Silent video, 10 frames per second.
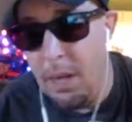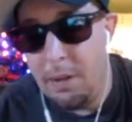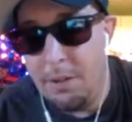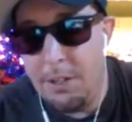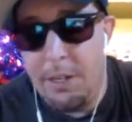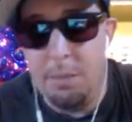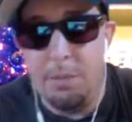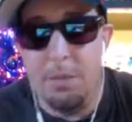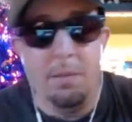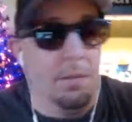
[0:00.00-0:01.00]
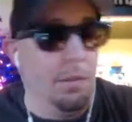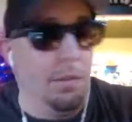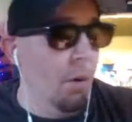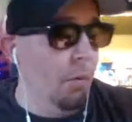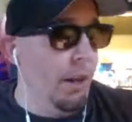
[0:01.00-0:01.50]
a lot of GMs
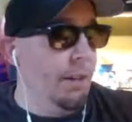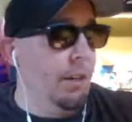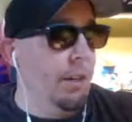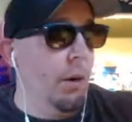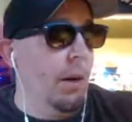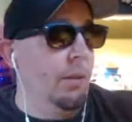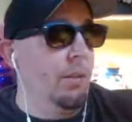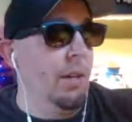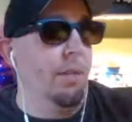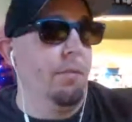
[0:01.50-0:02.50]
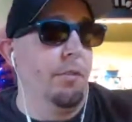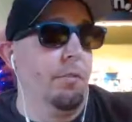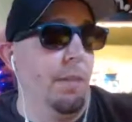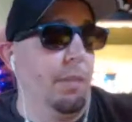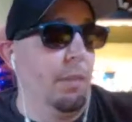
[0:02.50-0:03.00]
don't like to go outside of just
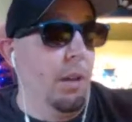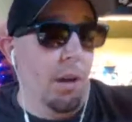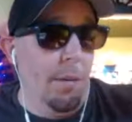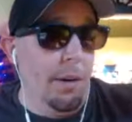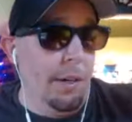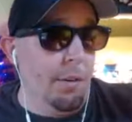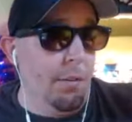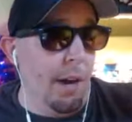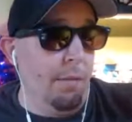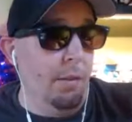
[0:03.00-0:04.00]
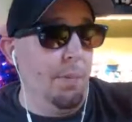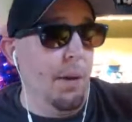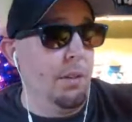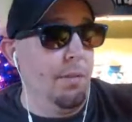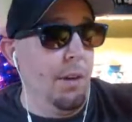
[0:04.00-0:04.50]
drafting. But again, you draft what's best
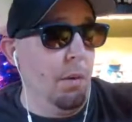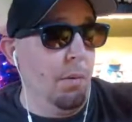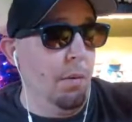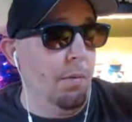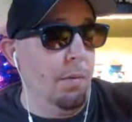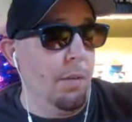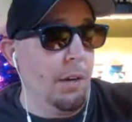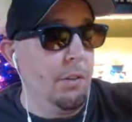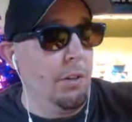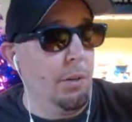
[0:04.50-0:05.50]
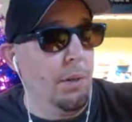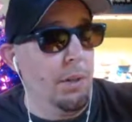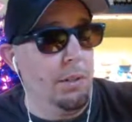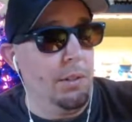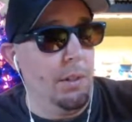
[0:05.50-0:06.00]
available. If you've got a surplus of
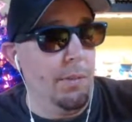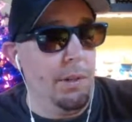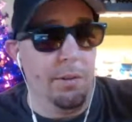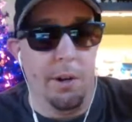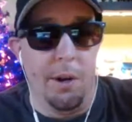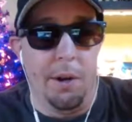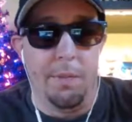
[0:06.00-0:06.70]
something, you trade it.